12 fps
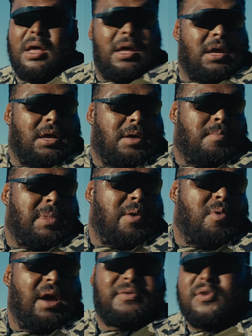Uh, my
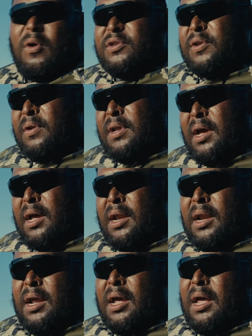wife's also
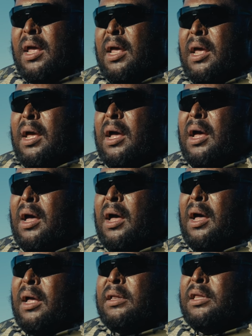done
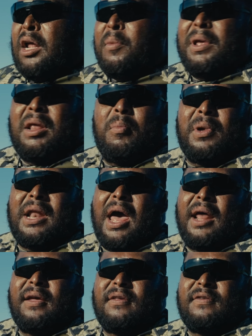uh, them in
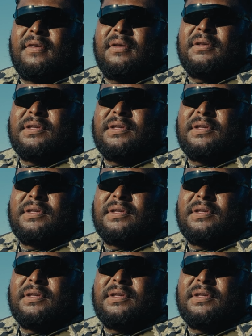empanadas.